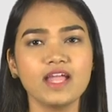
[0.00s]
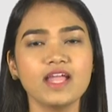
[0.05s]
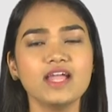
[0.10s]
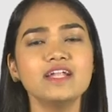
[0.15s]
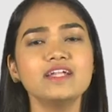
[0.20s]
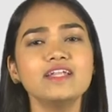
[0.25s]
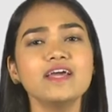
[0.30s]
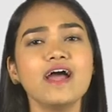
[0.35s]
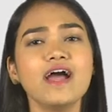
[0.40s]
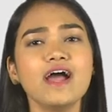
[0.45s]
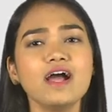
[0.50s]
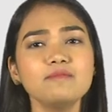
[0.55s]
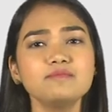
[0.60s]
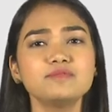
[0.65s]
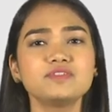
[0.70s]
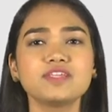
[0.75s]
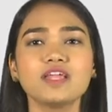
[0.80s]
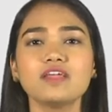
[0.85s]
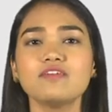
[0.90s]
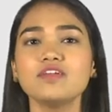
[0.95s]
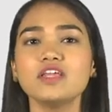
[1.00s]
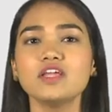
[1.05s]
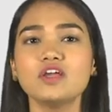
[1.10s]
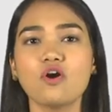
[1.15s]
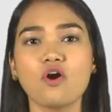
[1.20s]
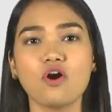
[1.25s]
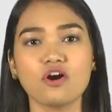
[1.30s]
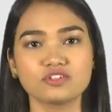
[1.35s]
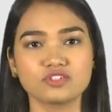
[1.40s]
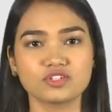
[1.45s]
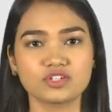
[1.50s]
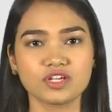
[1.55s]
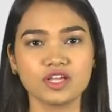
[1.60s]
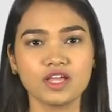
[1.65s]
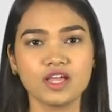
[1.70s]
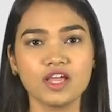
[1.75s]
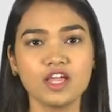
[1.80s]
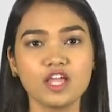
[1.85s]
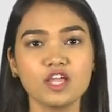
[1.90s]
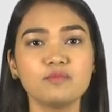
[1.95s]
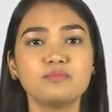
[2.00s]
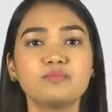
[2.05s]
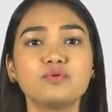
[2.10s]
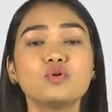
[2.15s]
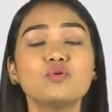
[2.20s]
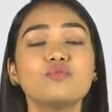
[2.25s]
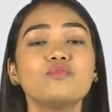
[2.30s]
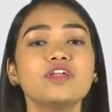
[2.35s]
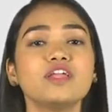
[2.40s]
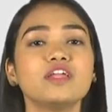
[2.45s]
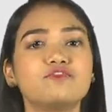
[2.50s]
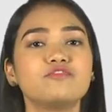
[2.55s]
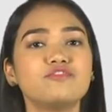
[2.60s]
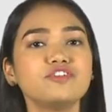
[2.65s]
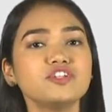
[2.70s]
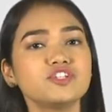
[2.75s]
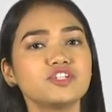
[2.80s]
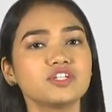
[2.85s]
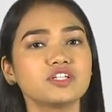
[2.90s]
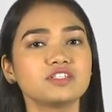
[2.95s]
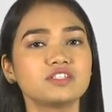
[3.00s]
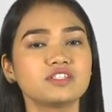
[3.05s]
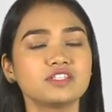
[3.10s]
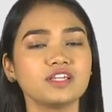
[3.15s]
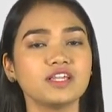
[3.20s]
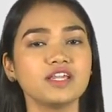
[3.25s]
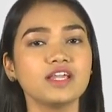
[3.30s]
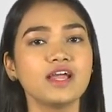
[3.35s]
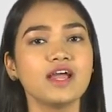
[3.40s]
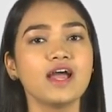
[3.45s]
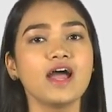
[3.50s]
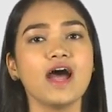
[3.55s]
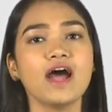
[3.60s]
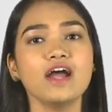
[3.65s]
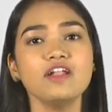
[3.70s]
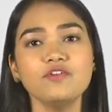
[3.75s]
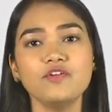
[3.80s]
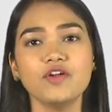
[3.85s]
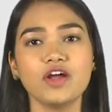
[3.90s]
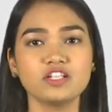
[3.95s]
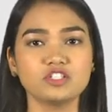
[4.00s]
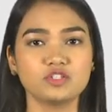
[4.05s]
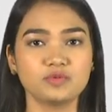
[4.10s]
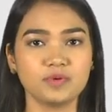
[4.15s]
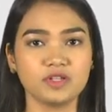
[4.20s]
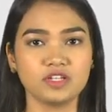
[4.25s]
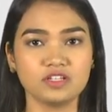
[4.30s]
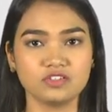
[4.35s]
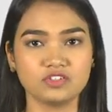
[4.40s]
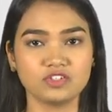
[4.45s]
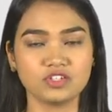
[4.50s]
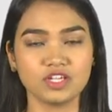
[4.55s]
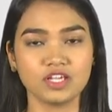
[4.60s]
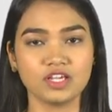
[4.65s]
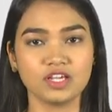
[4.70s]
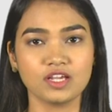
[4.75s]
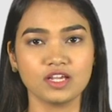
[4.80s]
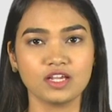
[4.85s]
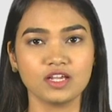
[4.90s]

It helps saving cost, improving efficiency, and transparency.